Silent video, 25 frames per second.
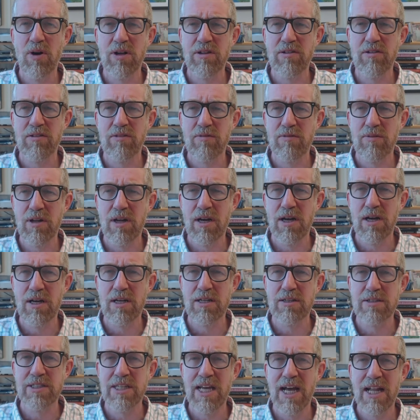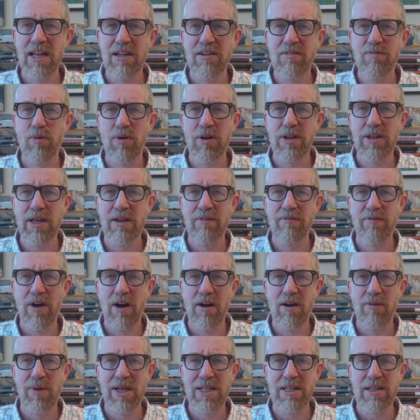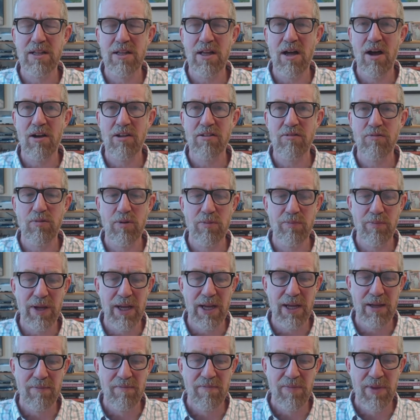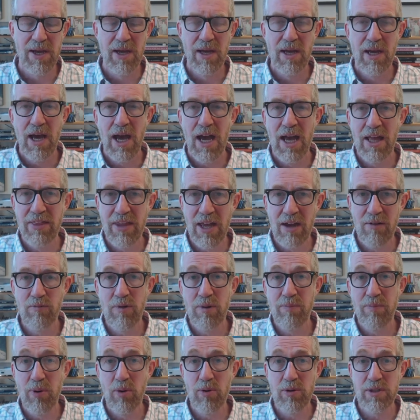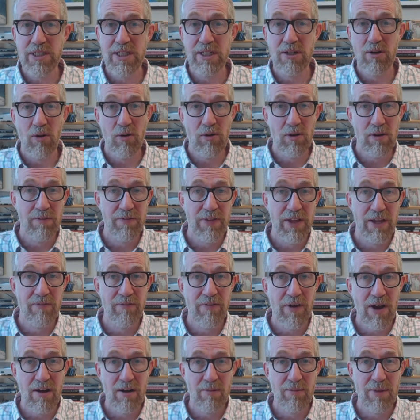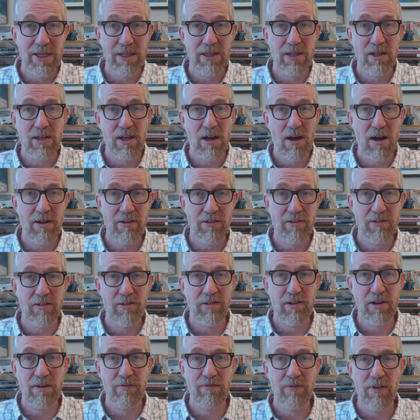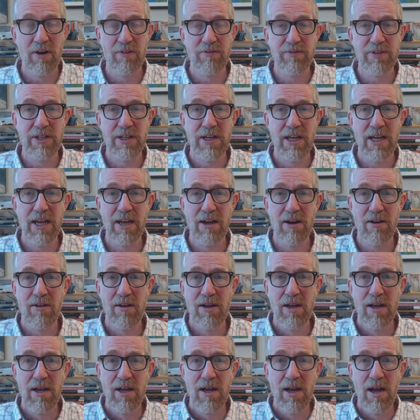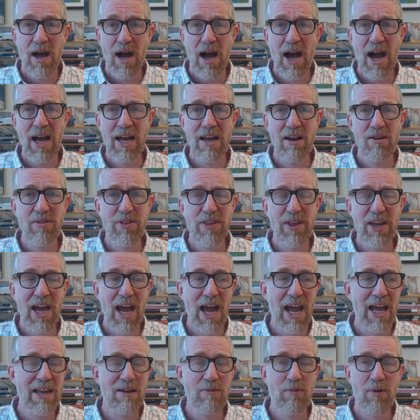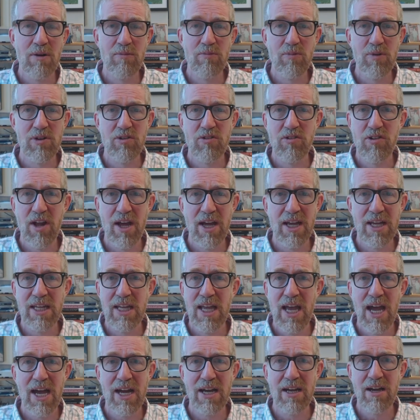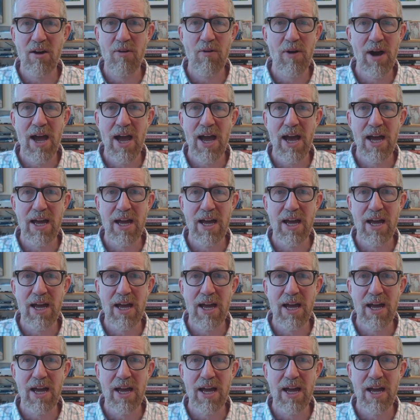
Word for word: And then uh, people said, okay, well, what's, uh, tell us what the environmental cost would be. And then reported all of the environmental costs involved in here.